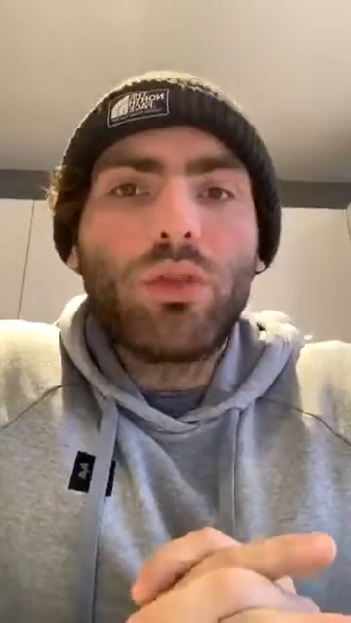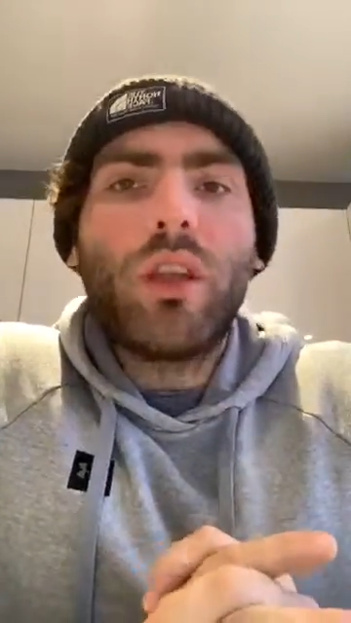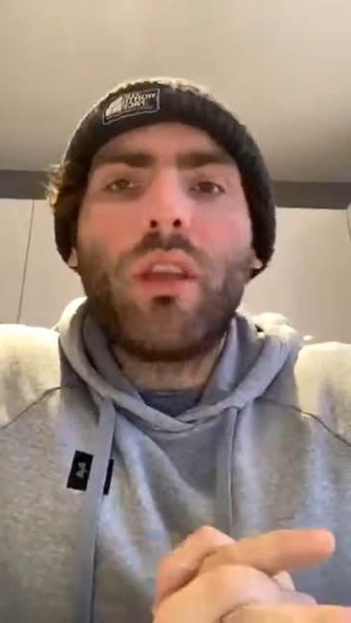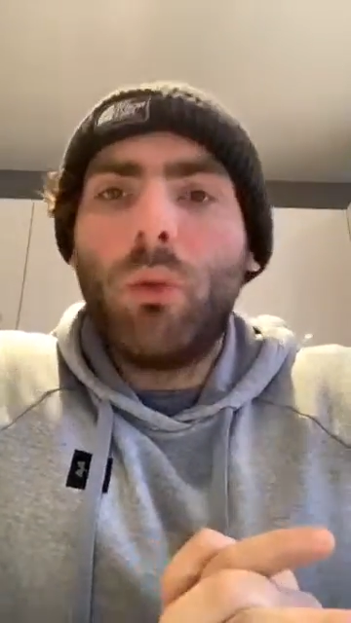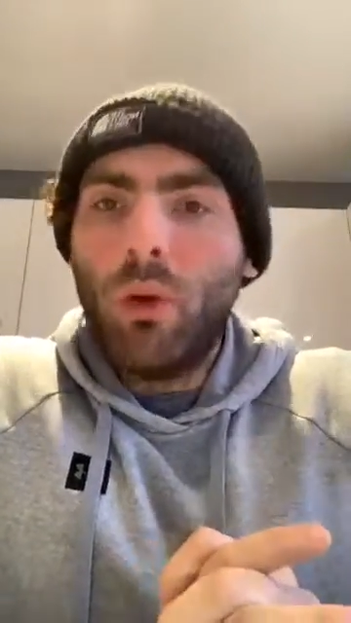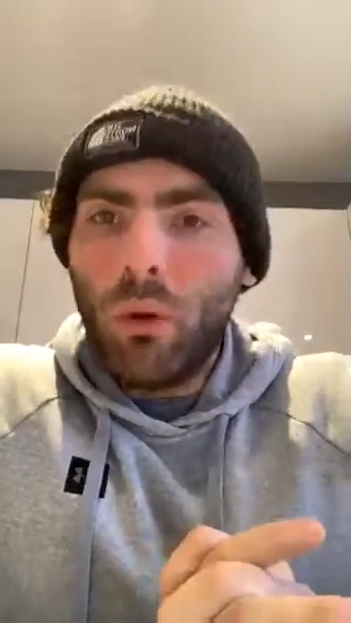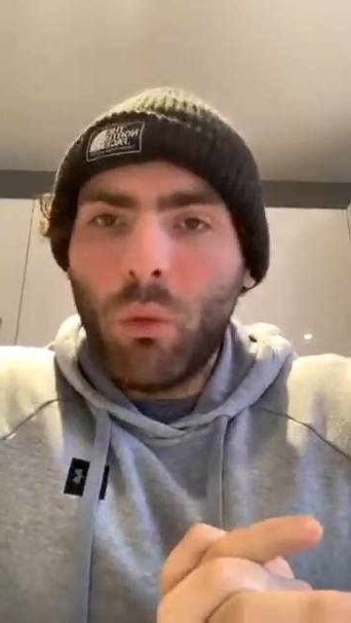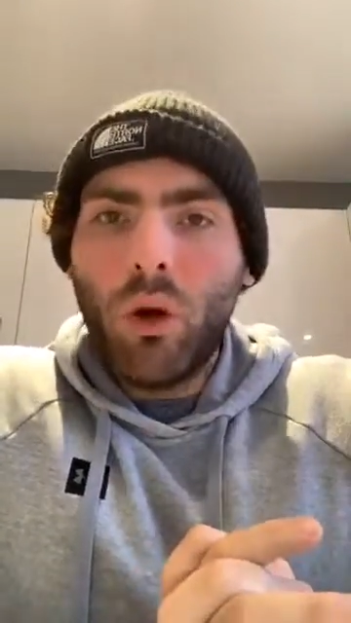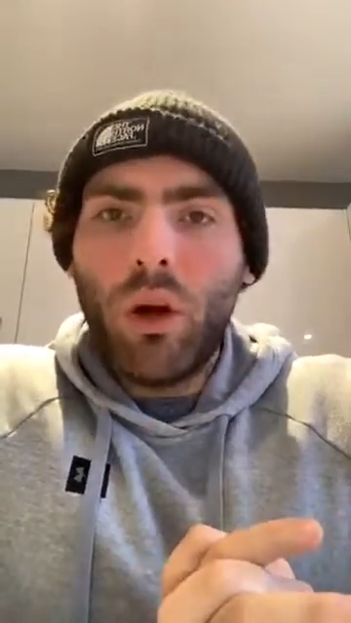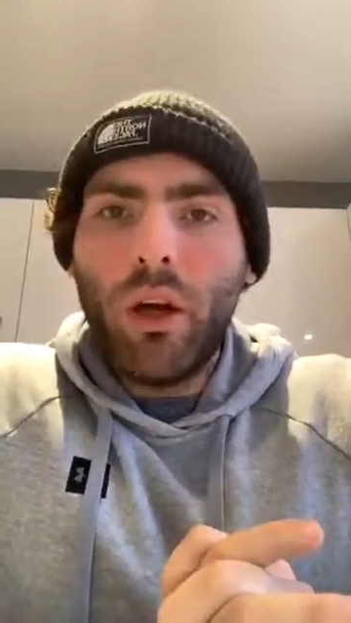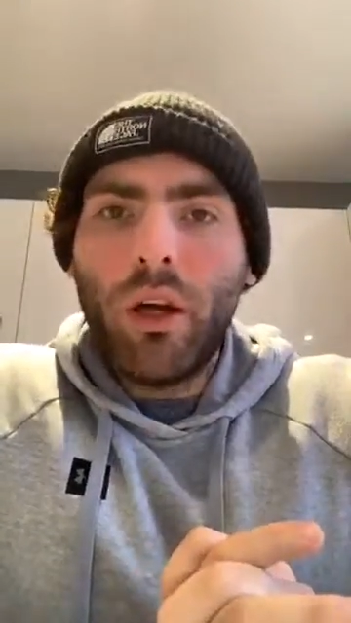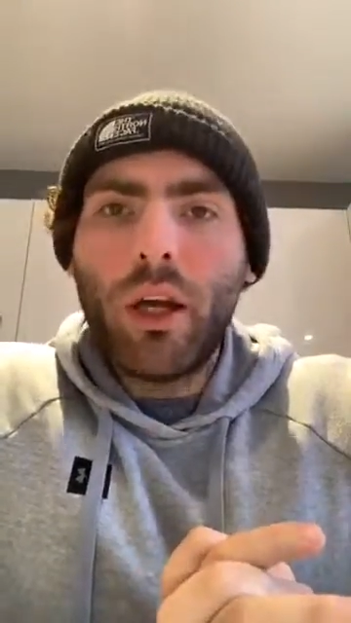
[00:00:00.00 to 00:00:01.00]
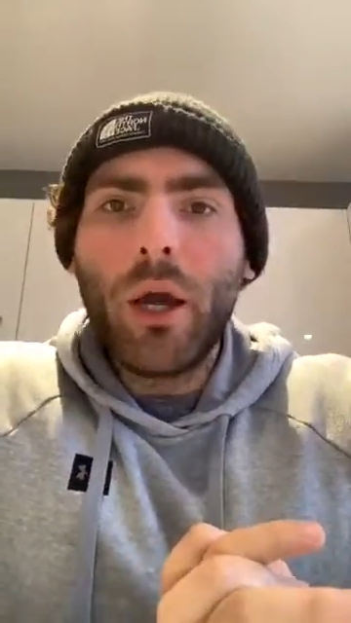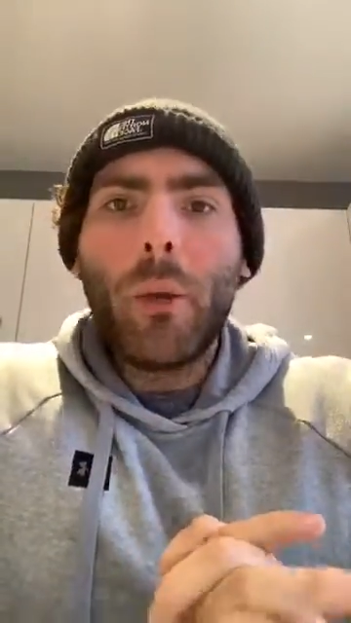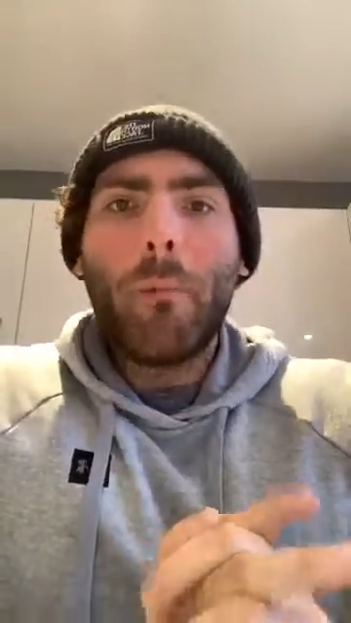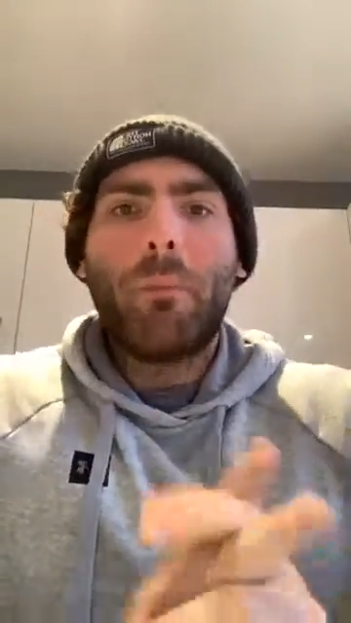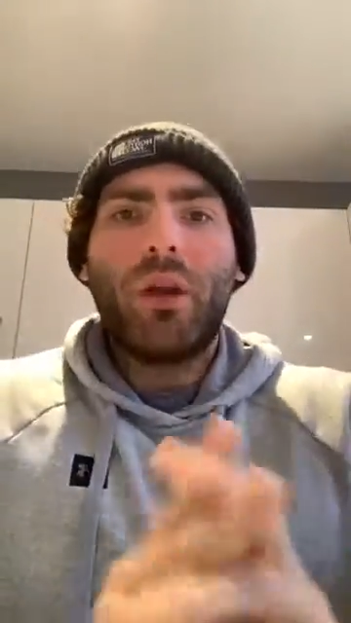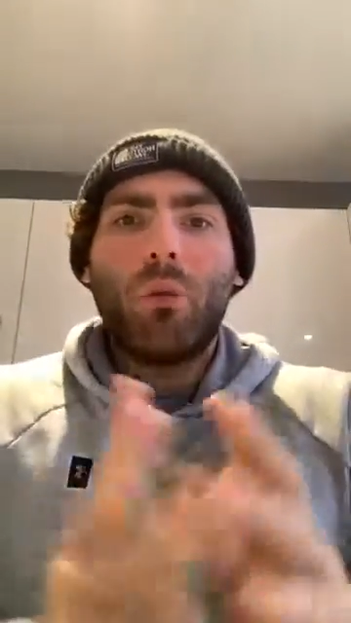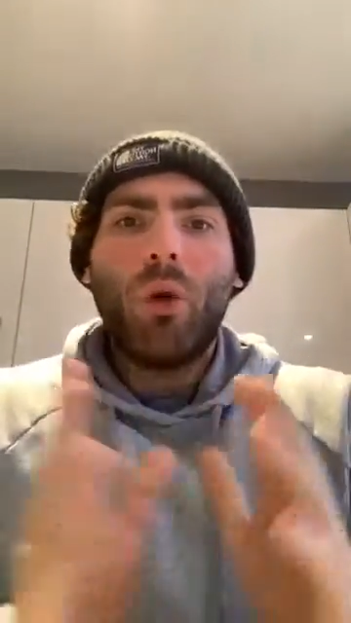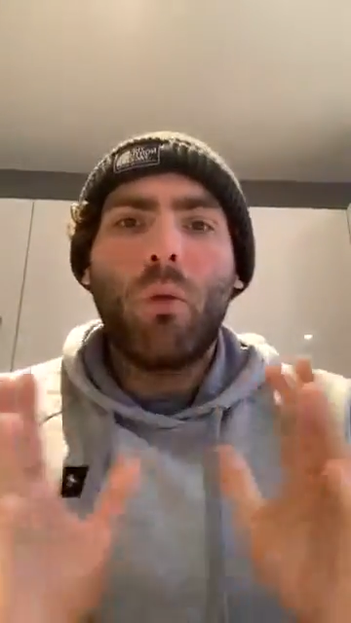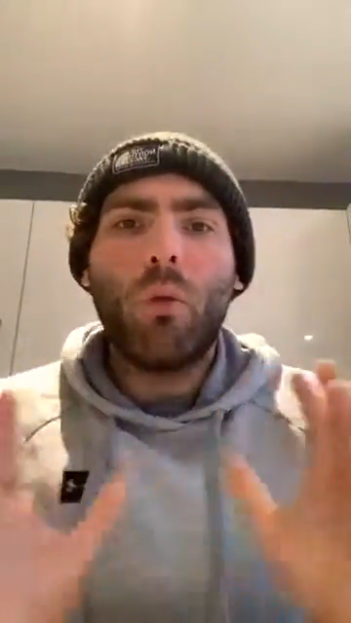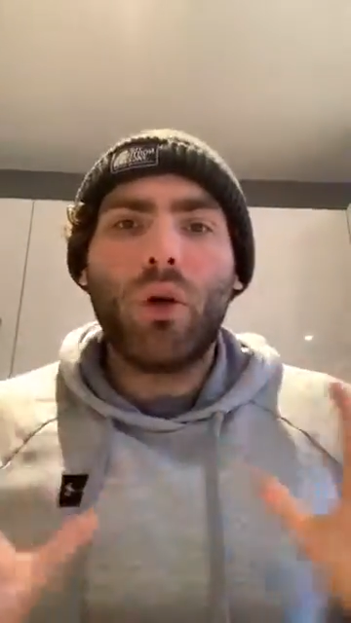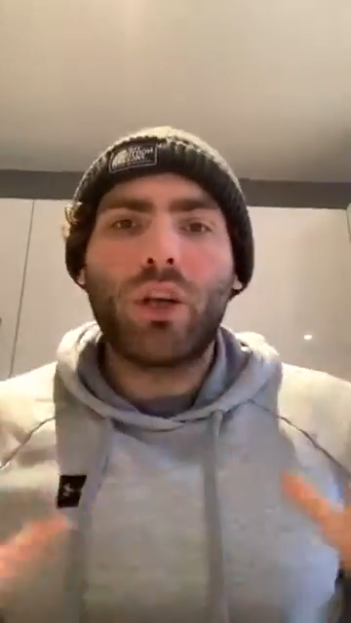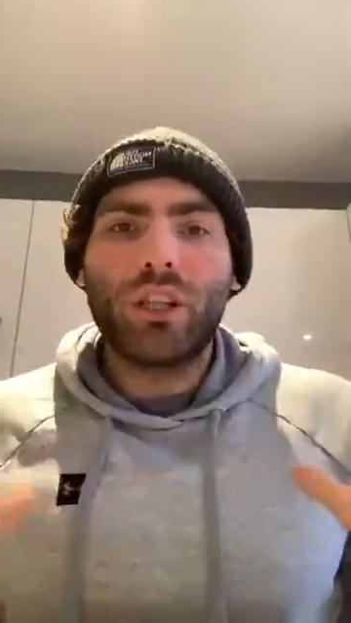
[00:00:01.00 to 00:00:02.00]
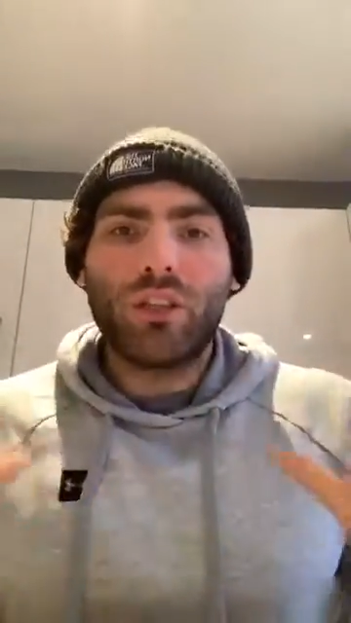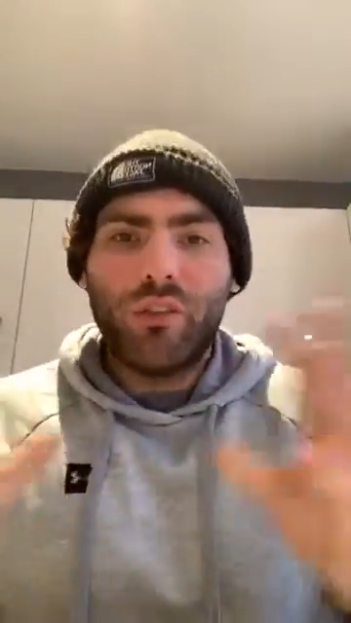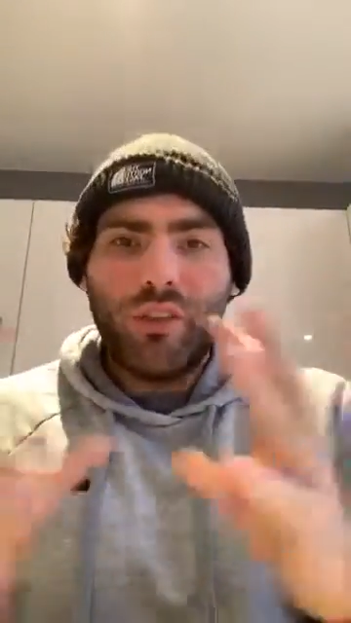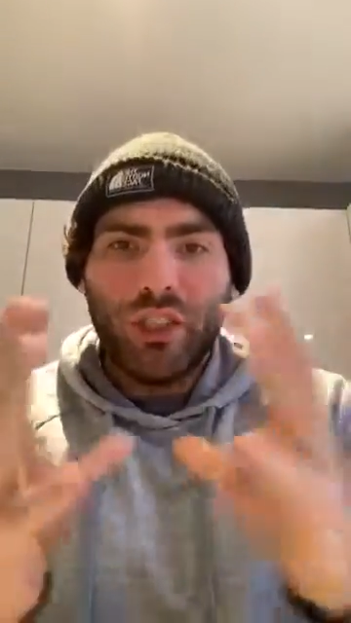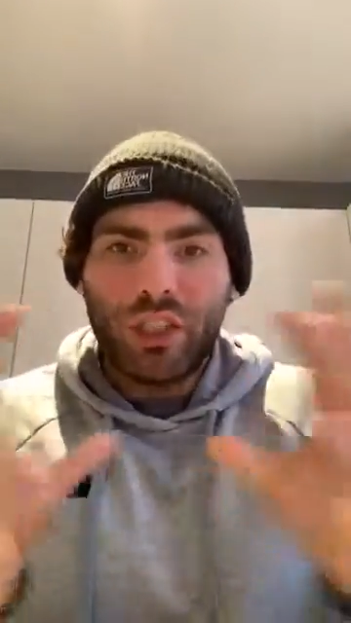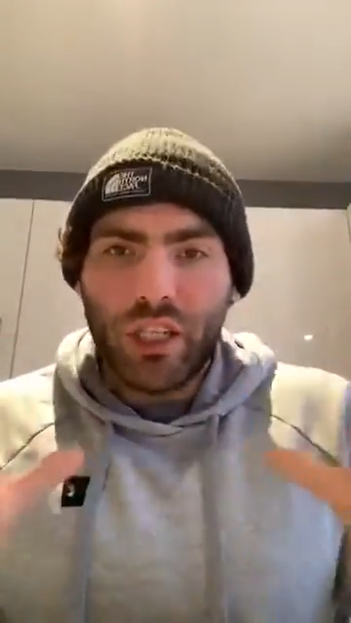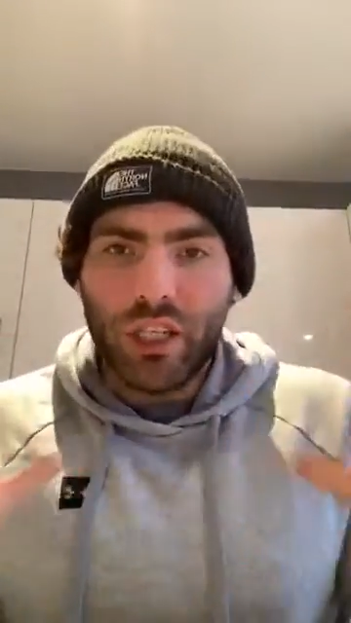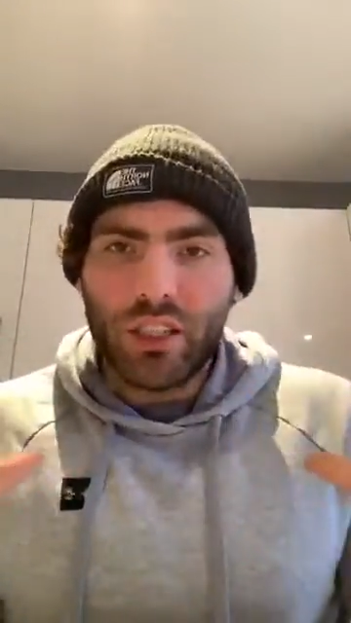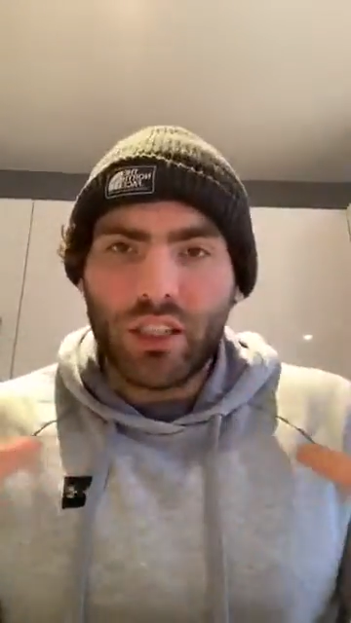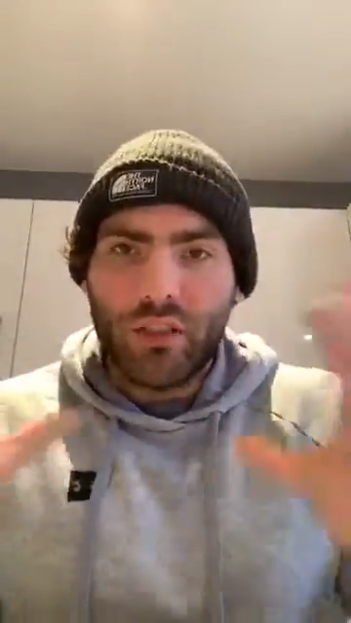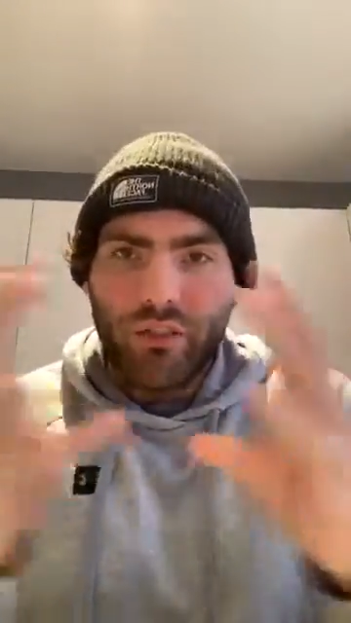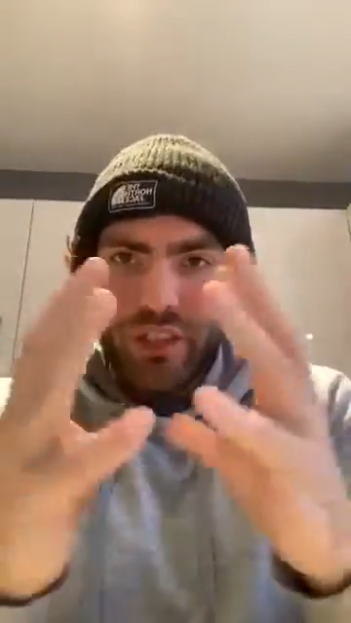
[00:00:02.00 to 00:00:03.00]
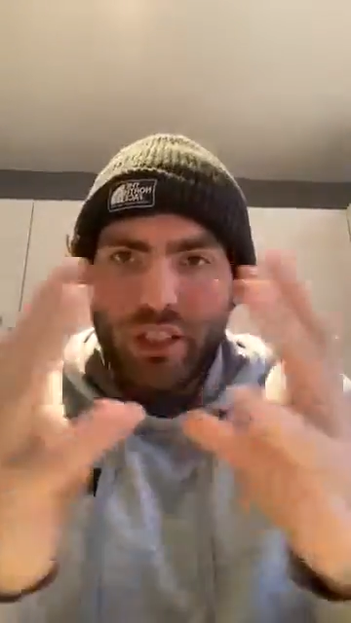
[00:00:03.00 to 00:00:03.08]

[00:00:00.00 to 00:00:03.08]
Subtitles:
So they will work, but it won't work as efficiently as if